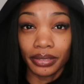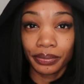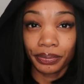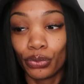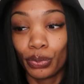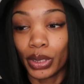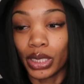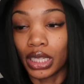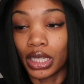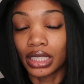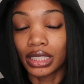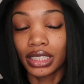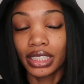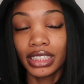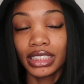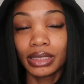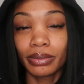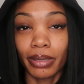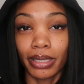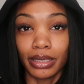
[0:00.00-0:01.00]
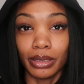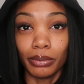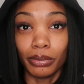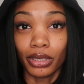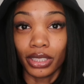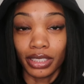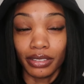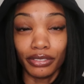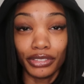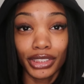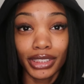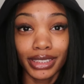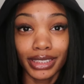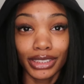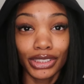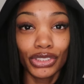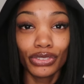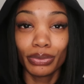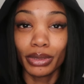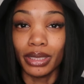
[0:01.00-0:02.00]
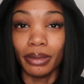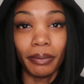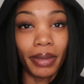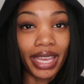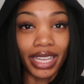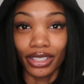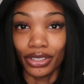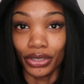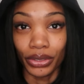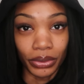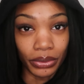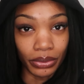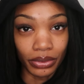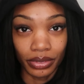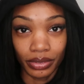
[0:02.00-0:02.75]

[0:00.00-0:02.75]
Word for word: You've cleansed by the blood of Jesus. You've been made new.